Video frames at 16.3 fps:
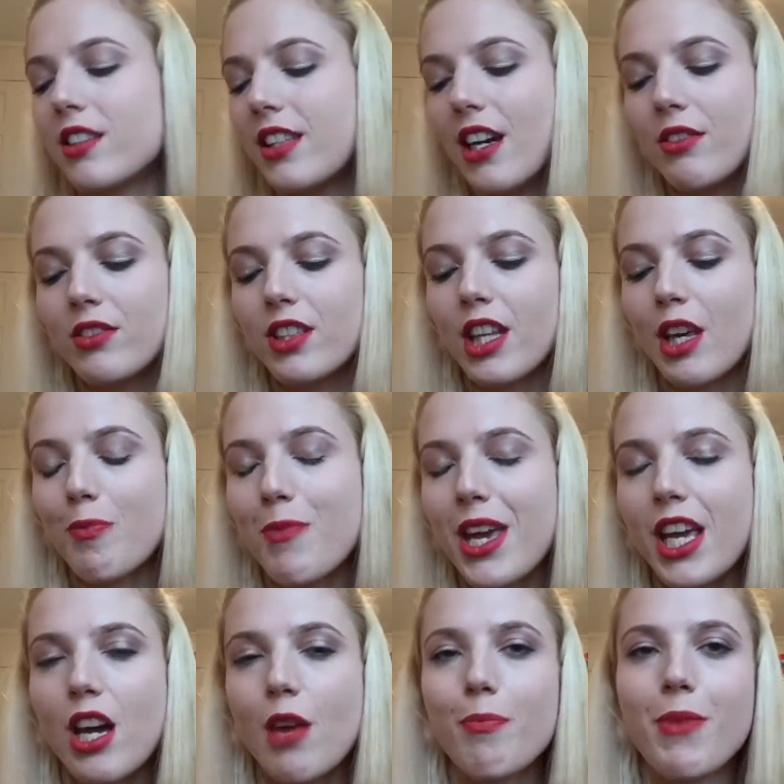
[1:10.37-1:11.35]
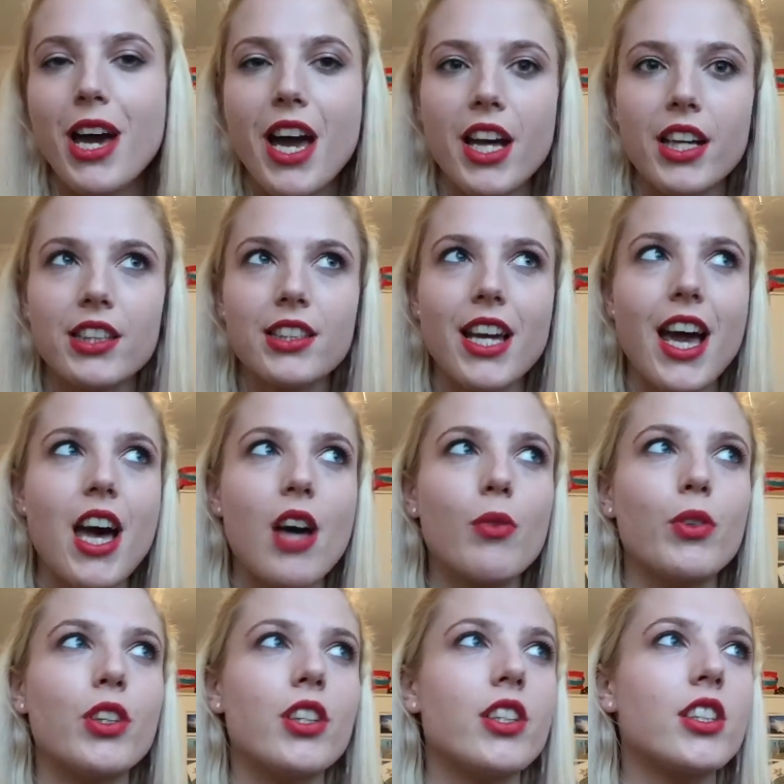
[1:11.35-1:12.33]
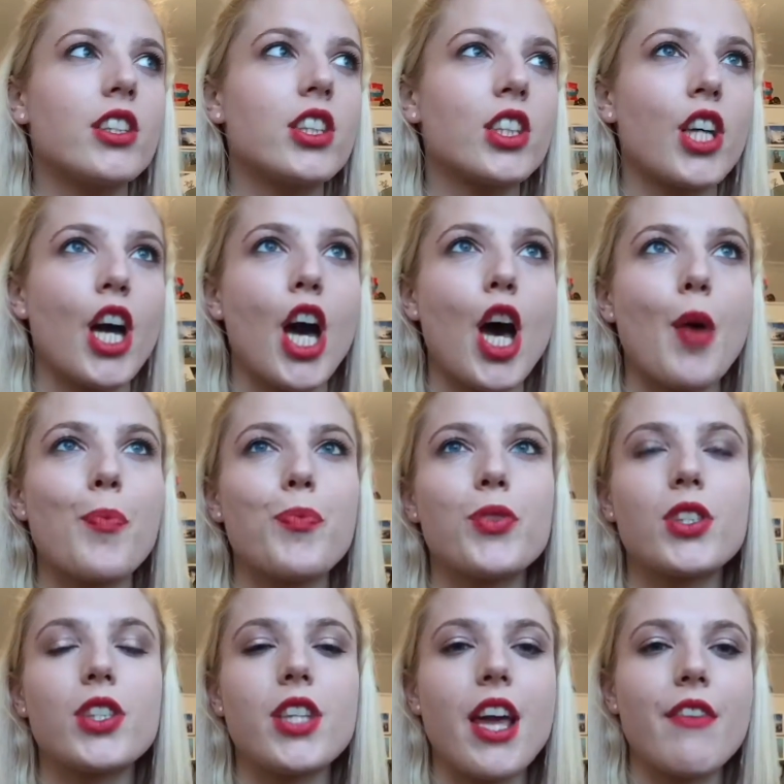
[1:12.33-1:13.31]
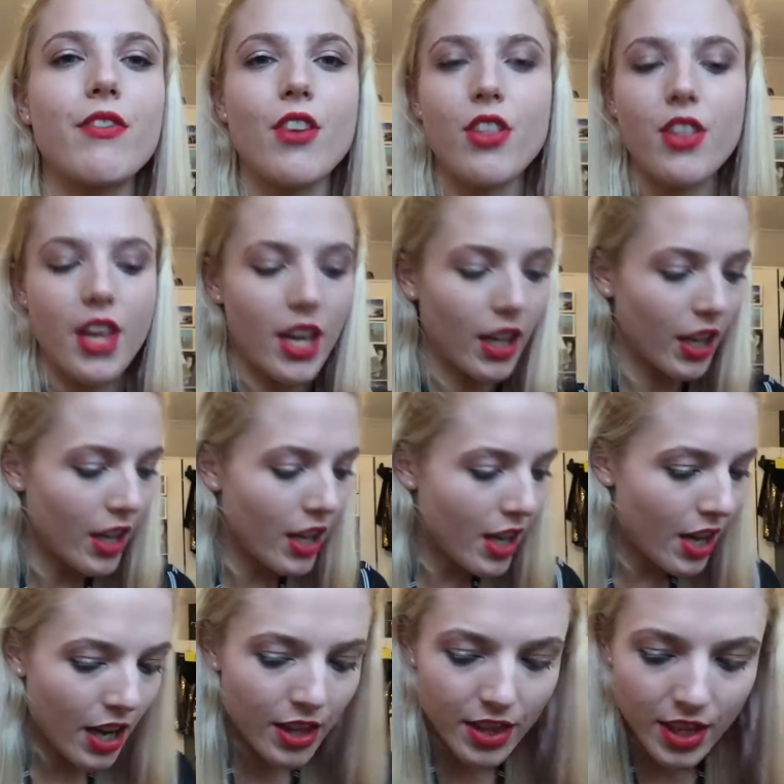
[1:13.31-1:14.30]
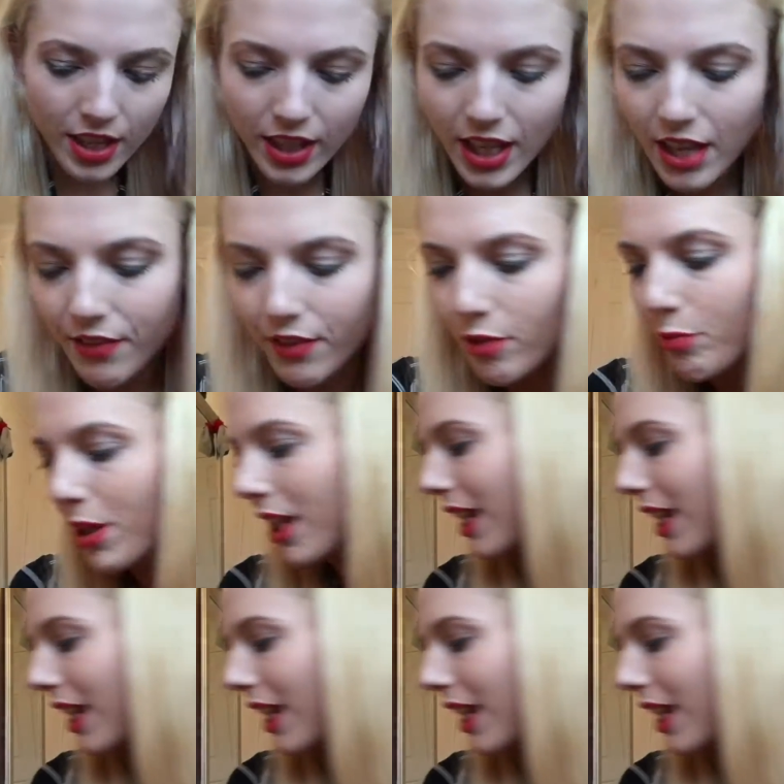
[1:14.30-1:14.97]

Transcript: down to like makeup bags, towels, cups, everything. I think even my